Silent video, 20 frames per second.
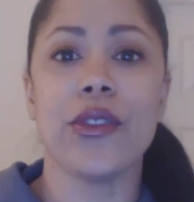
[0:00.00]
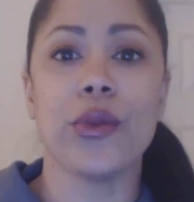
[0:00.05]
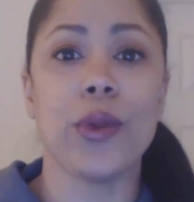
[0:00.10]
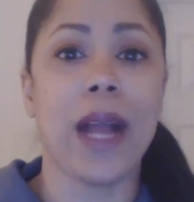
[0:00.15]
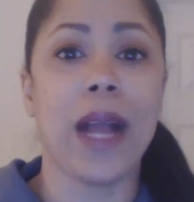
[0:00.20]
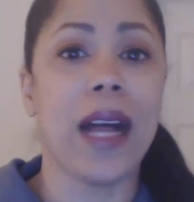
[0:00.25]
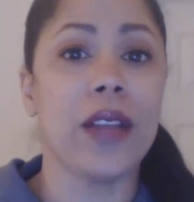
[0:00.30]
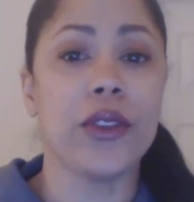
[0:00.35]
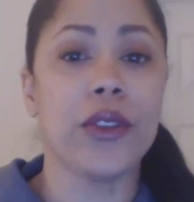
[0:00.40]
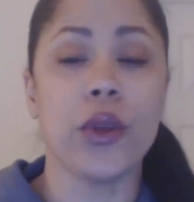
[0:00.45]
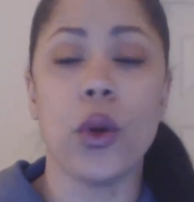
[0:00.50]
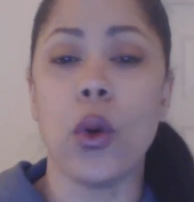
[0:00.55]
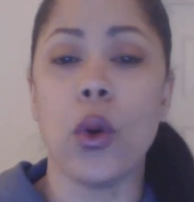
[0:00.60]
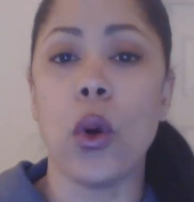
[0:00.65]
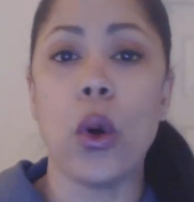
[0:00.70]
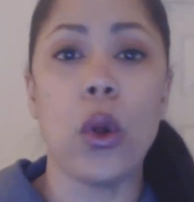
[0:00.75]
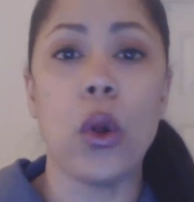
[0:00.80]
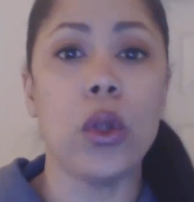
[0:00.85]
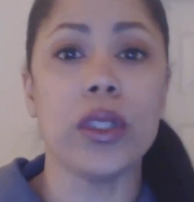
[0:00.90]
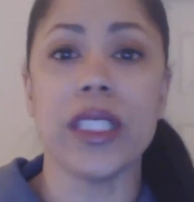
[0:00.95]
throughout the
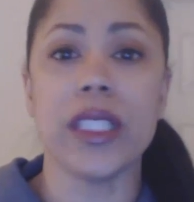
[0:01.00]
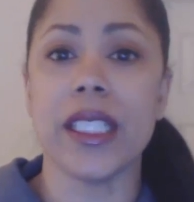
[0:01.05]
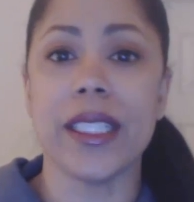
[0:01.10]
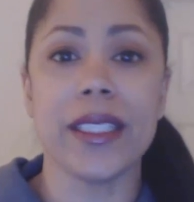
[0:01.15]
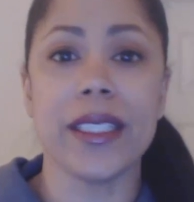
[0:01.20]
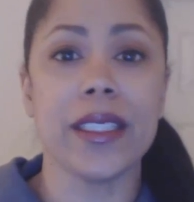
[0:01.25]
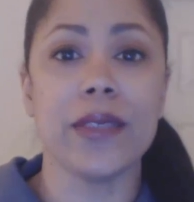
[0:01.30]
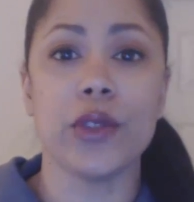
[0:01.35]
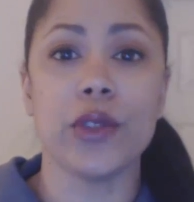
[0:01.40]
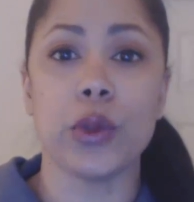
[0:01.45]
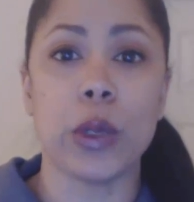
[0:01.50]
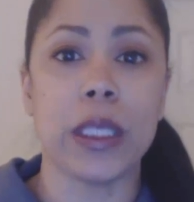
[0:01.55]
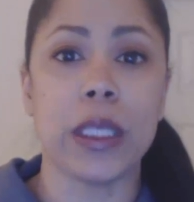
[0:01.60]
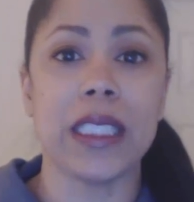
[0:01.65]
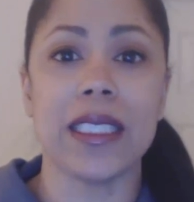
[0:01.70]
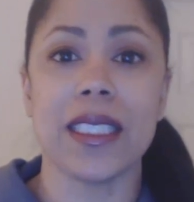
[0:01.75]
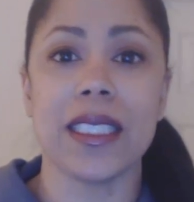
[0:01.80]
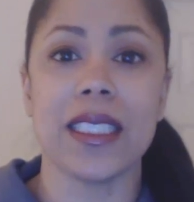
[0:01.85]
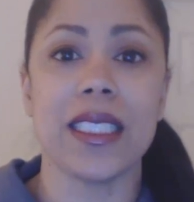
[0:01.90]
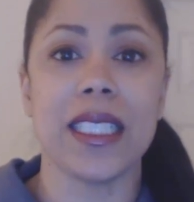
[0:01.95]
whole year of
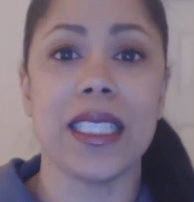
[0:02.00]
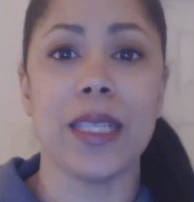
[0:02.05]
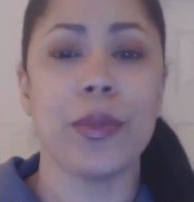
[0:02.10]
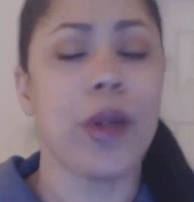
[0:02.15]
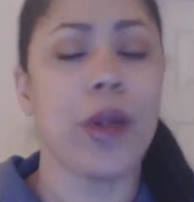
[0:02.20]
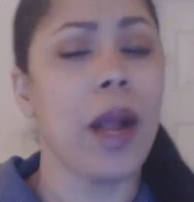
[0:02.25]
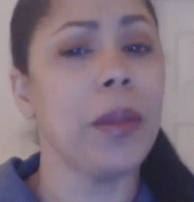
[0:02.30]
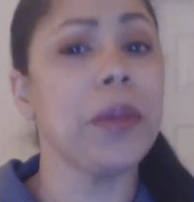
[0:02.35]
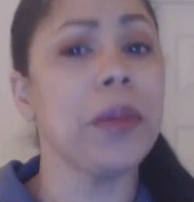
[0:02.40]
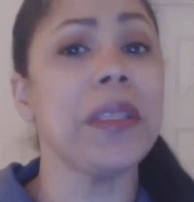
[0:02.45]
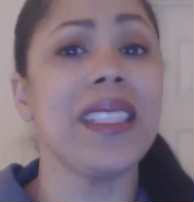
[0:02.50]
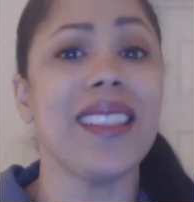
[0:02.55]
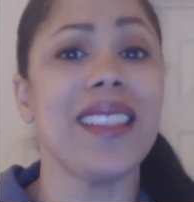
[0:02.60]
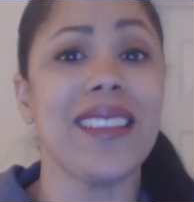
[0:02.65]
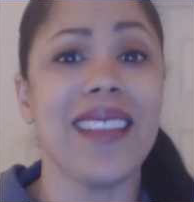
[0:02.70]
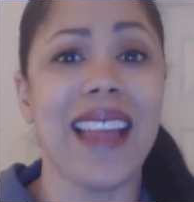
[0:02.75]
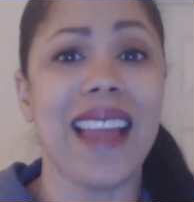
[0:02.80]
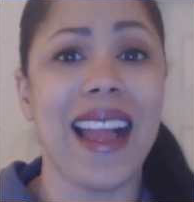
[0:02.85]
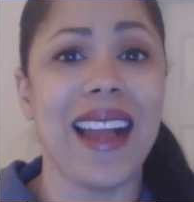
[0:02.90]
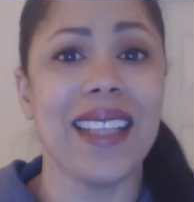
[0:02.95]
twenty sixteen, probably the
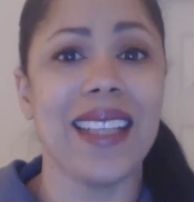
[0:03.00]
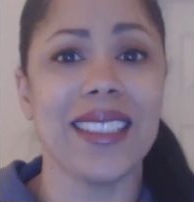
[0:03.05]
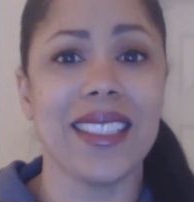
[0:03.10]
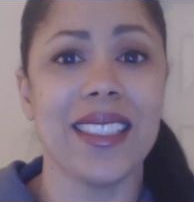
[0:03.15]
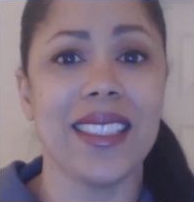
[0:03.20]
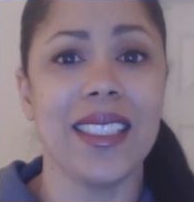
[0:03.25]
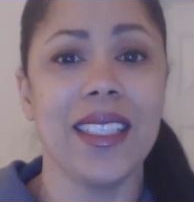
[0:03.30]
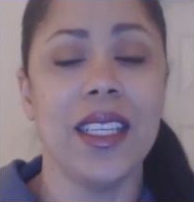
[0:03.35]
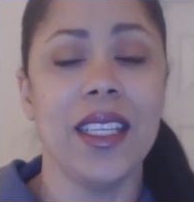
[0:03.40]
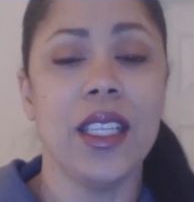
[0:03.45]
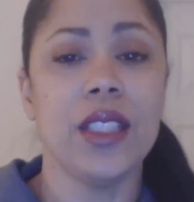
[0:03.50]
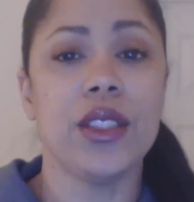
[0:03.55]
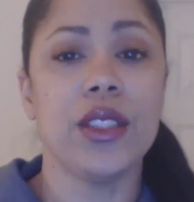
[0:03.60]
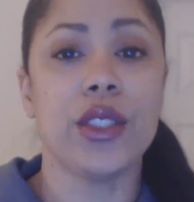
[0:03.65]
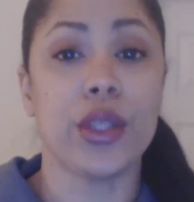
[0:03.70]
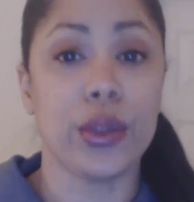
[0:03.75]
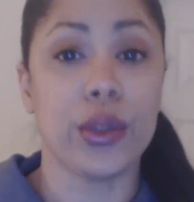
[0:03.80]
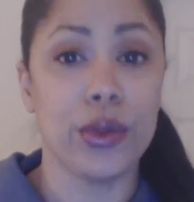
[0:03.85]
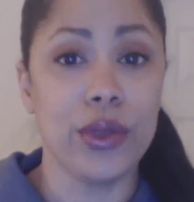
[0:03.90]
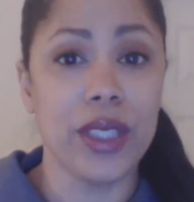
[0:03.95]
last
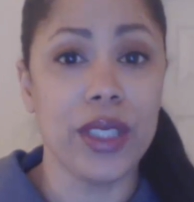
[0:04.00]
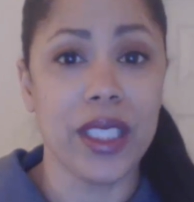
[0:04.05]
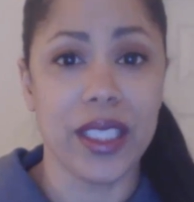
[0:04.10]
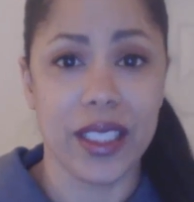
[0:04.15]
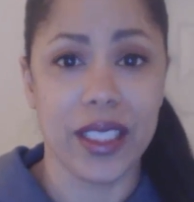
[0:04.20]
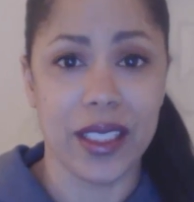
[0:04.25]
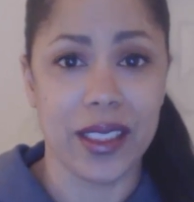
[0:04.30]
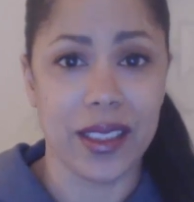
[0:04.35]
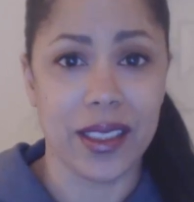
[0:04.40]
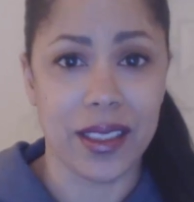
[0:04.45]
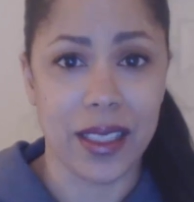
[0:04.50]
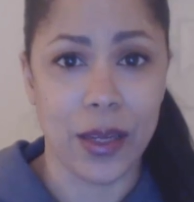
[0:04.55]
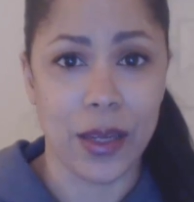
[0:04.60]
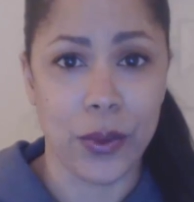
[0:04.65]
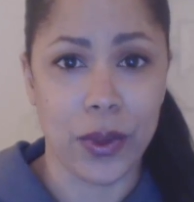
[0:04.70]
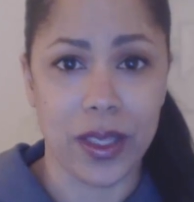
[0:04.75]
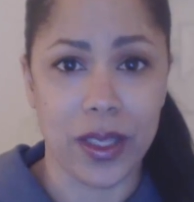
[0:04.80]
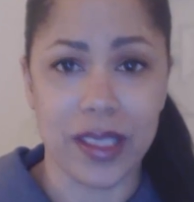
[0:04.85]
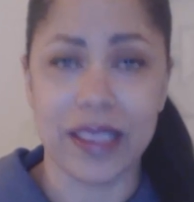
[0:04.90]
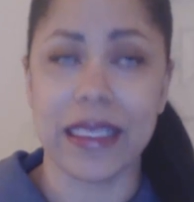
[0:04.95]
two years, I
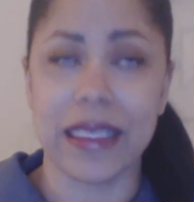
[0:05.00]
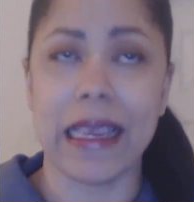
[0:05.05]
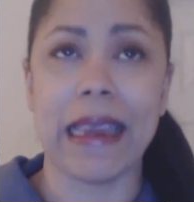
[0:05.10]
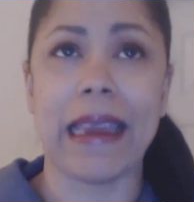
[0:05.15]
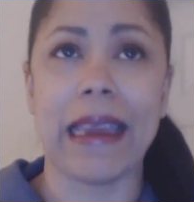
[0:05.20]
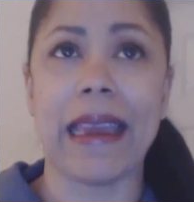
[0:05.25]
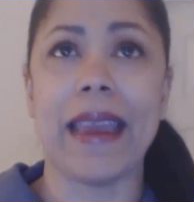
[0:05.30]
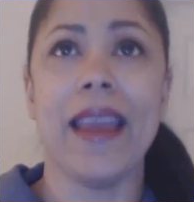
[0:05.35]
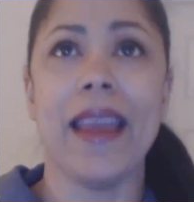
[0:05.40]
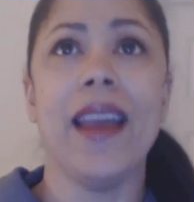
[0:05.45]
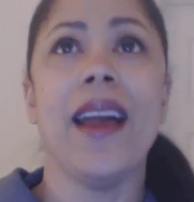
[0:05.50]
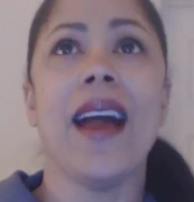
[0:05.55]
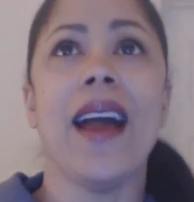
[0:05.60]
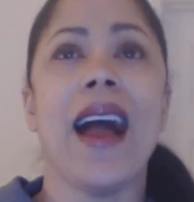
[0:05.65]
want to say,